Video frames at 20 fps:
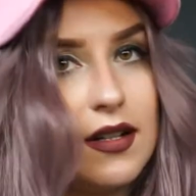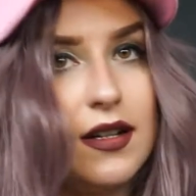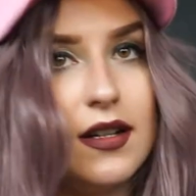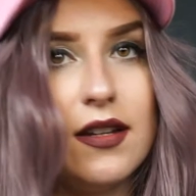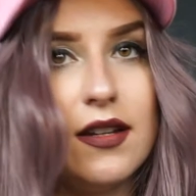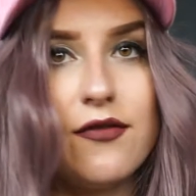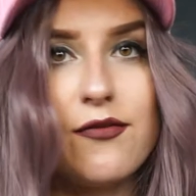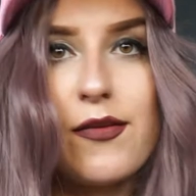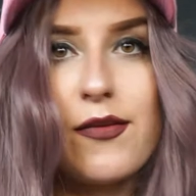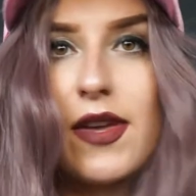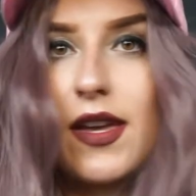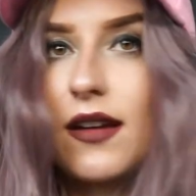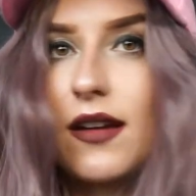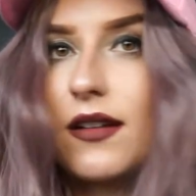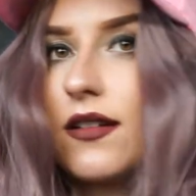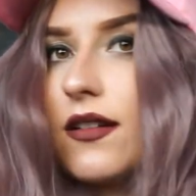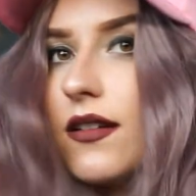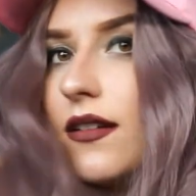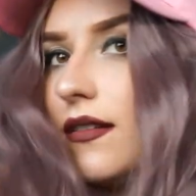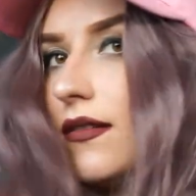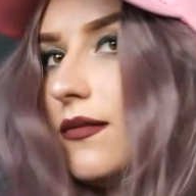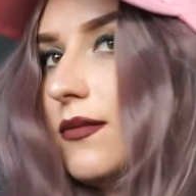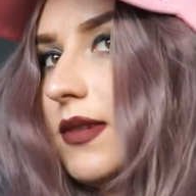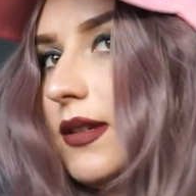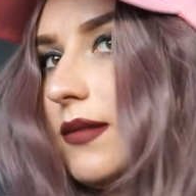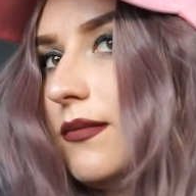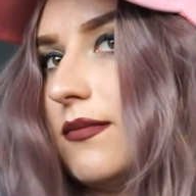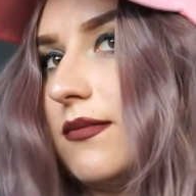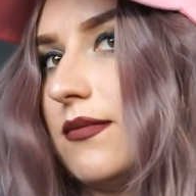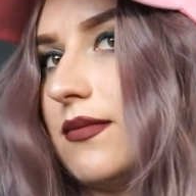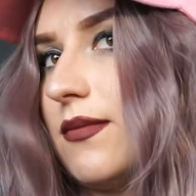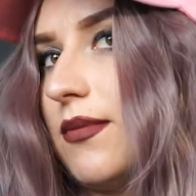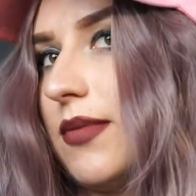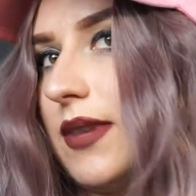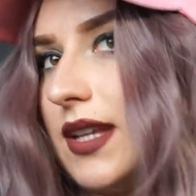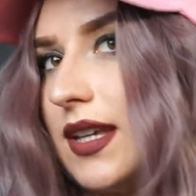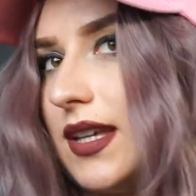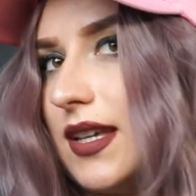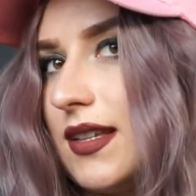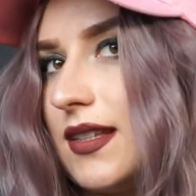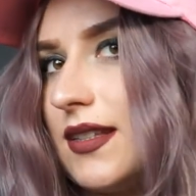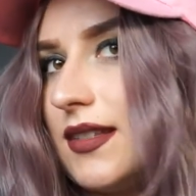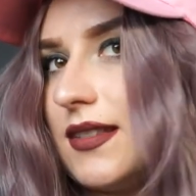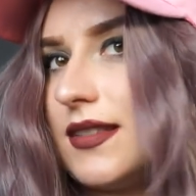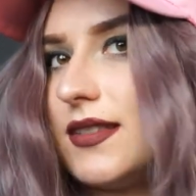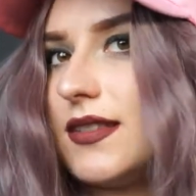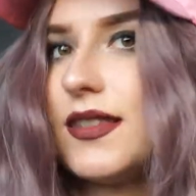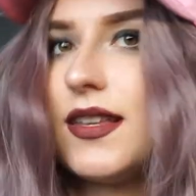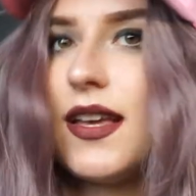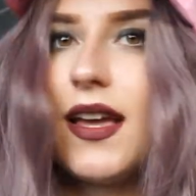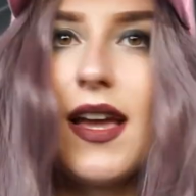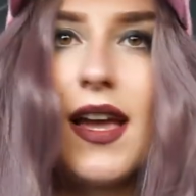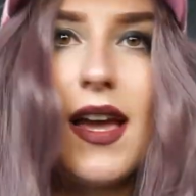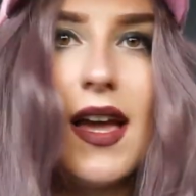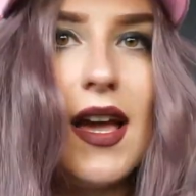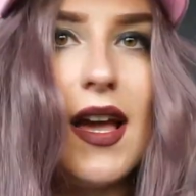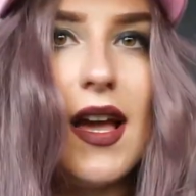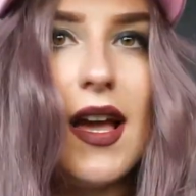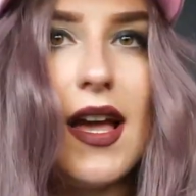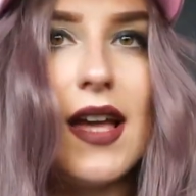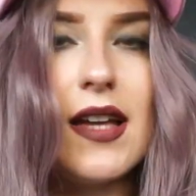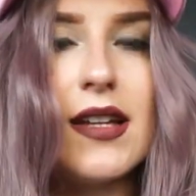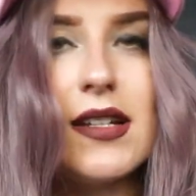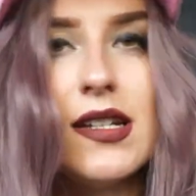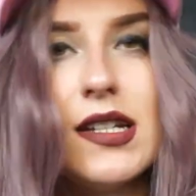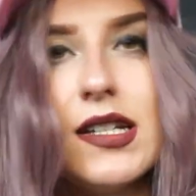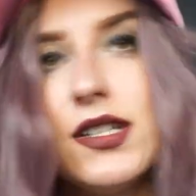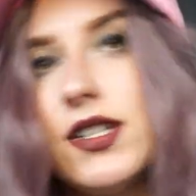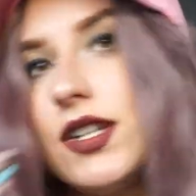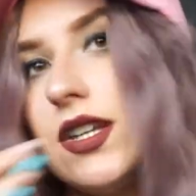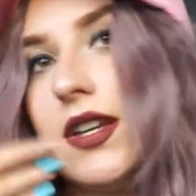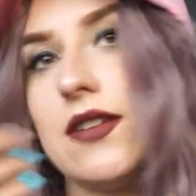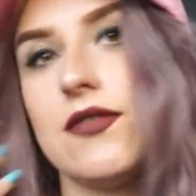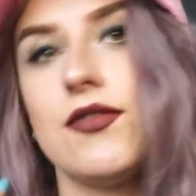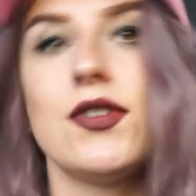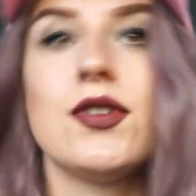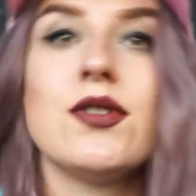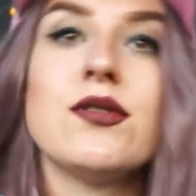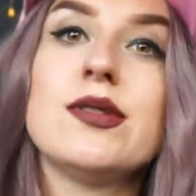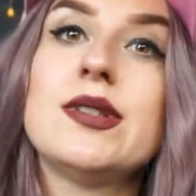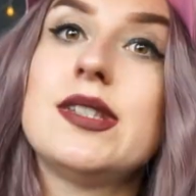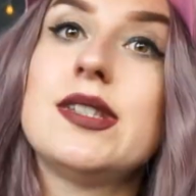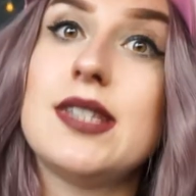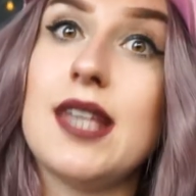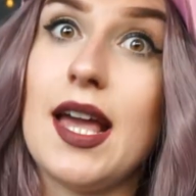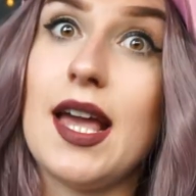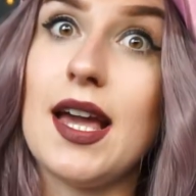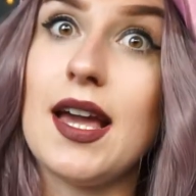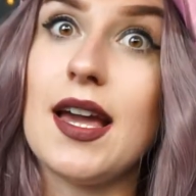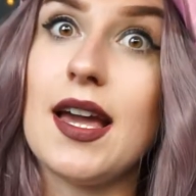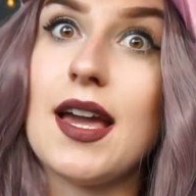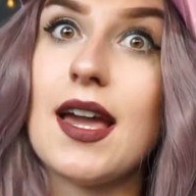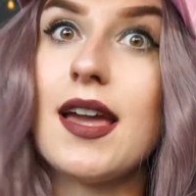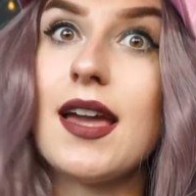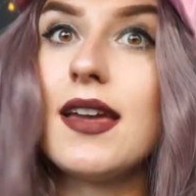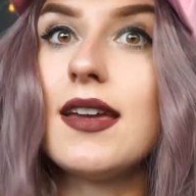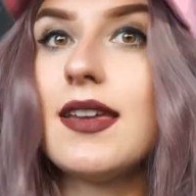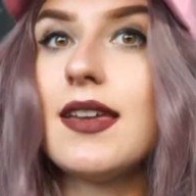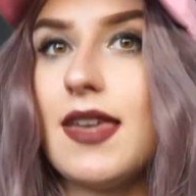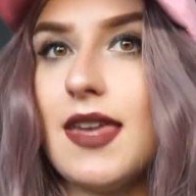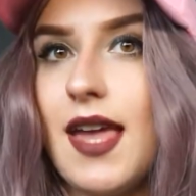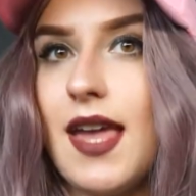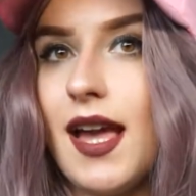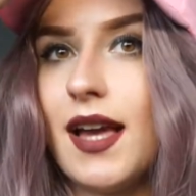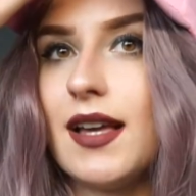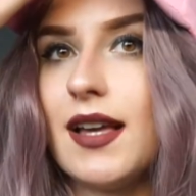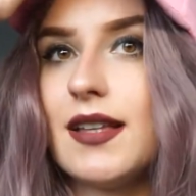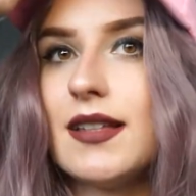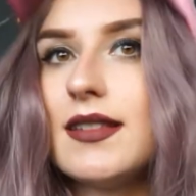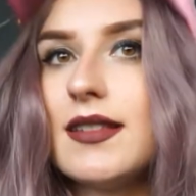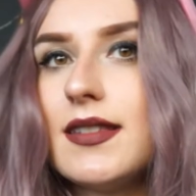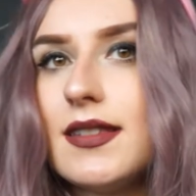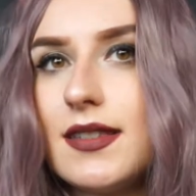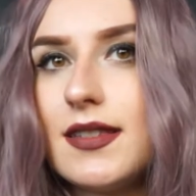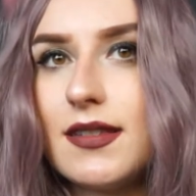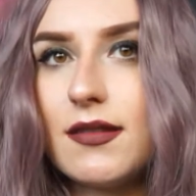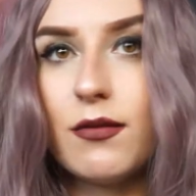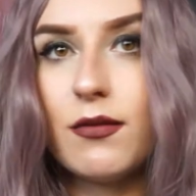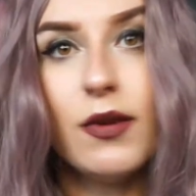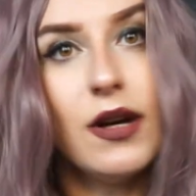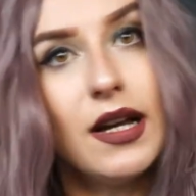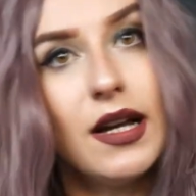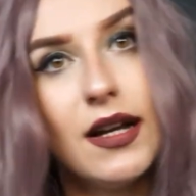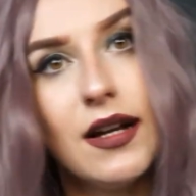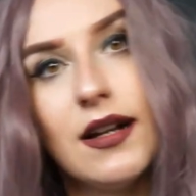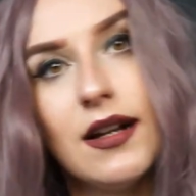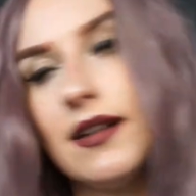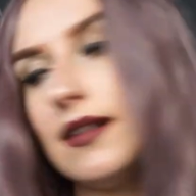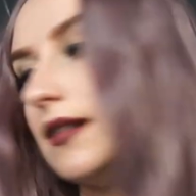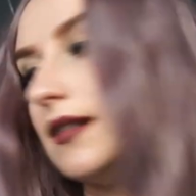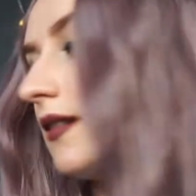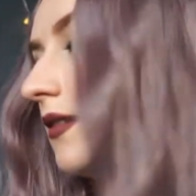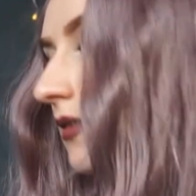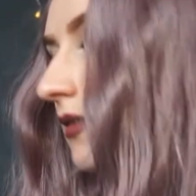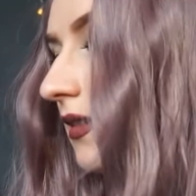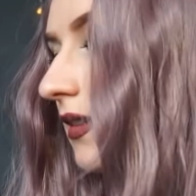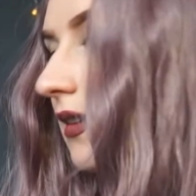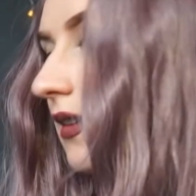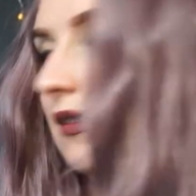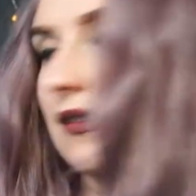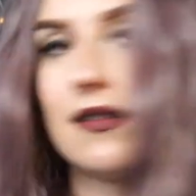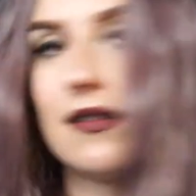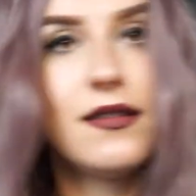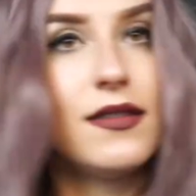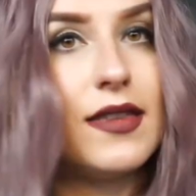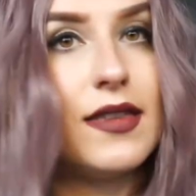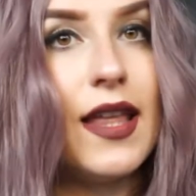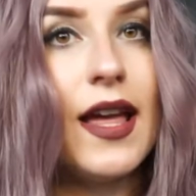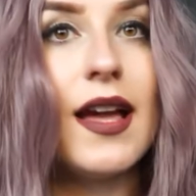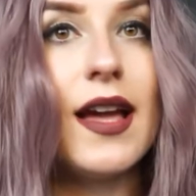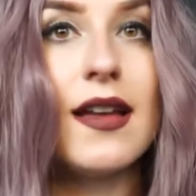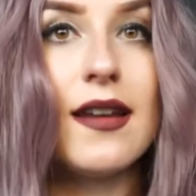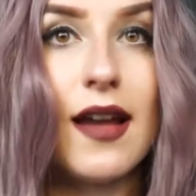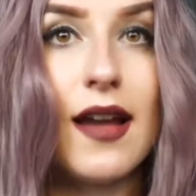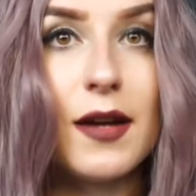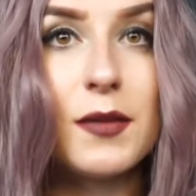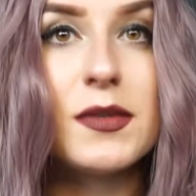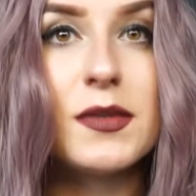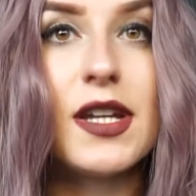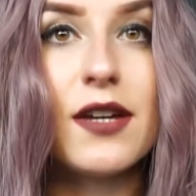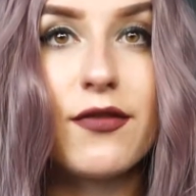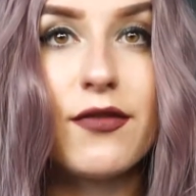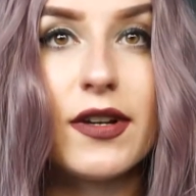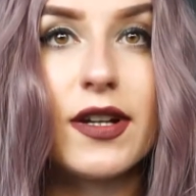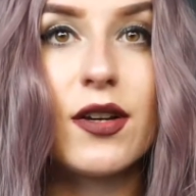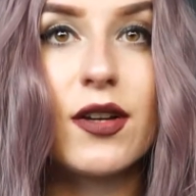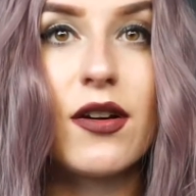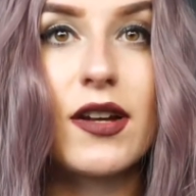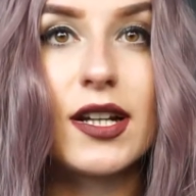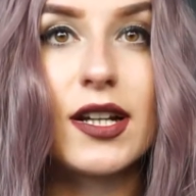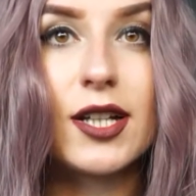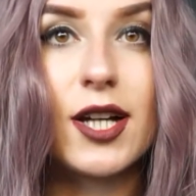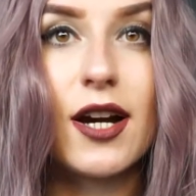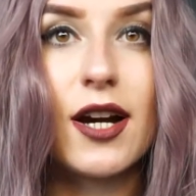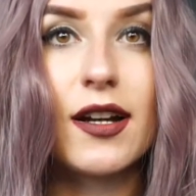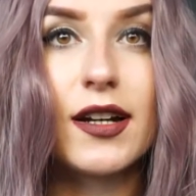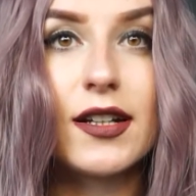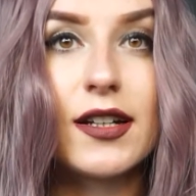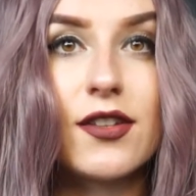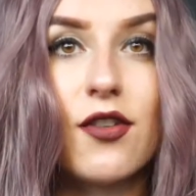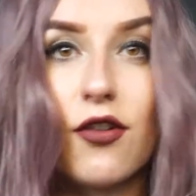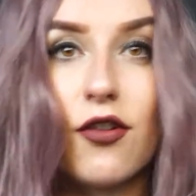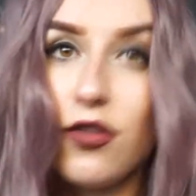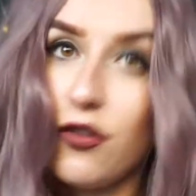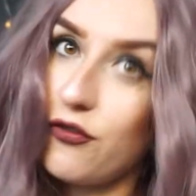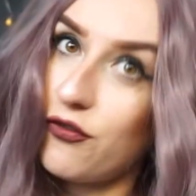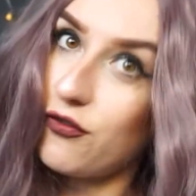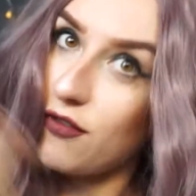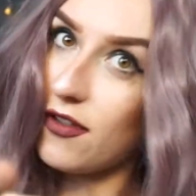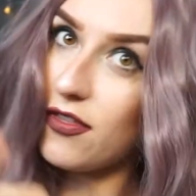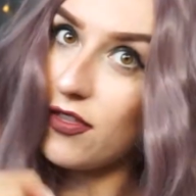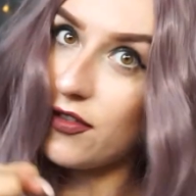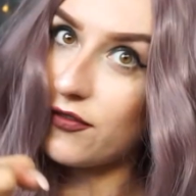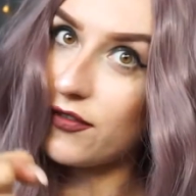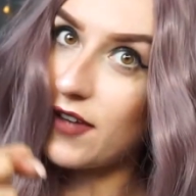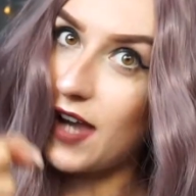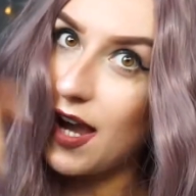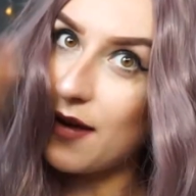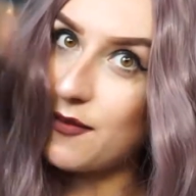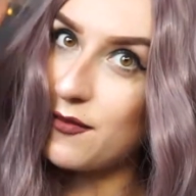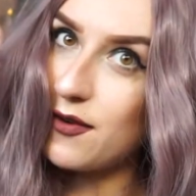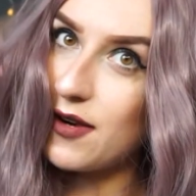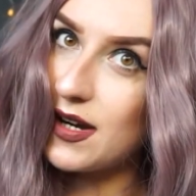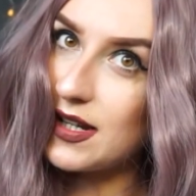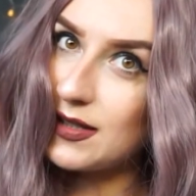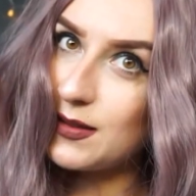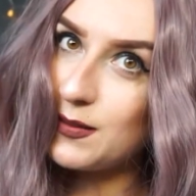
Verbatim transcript: leave me a comment please and if you say yes well then I'm definitely gonna cut it on the front of camera